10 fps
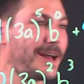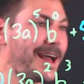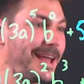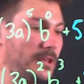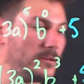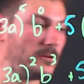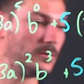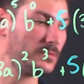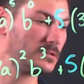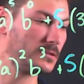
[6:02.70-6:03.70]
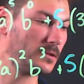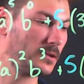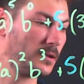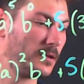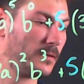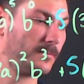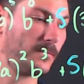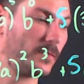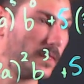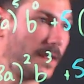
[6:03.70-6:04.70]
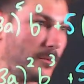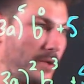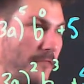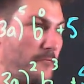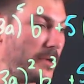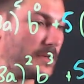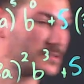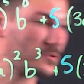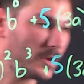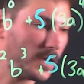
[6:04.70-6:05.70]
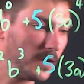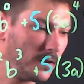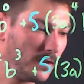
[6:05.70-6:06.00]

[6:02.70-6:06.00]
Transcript: a cubed, and we have b squared.